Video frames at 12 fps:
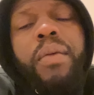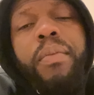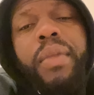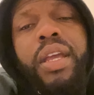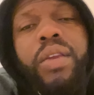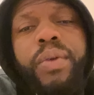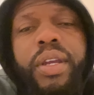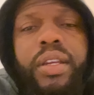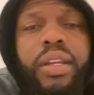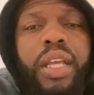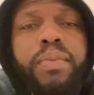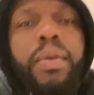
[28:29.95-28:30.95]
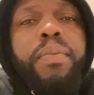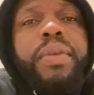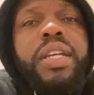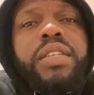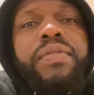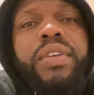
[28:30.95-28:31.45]
But anyway, that's my
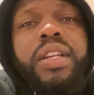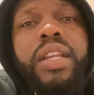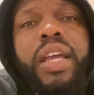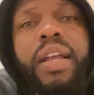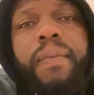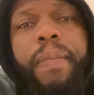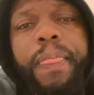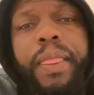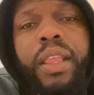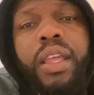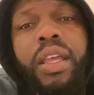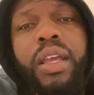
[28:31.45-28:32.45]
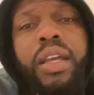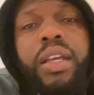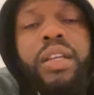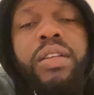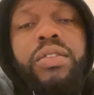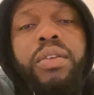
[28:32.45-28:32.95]
piece for the night.
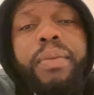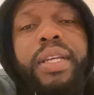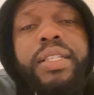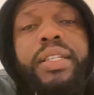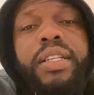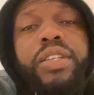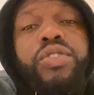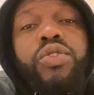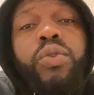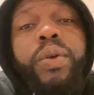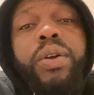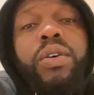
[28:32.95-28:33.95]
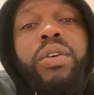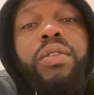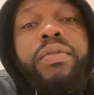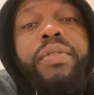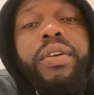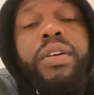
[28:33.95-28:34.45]
So basically, the story
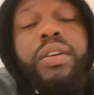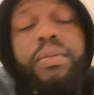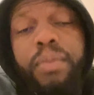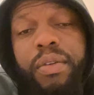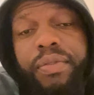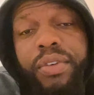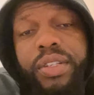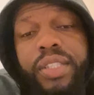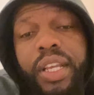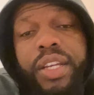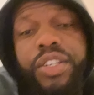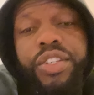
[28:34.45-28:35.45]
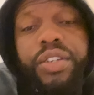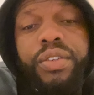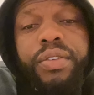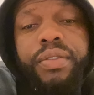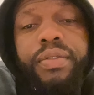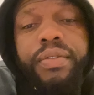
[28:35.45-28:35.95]
of uh, my first night in jail.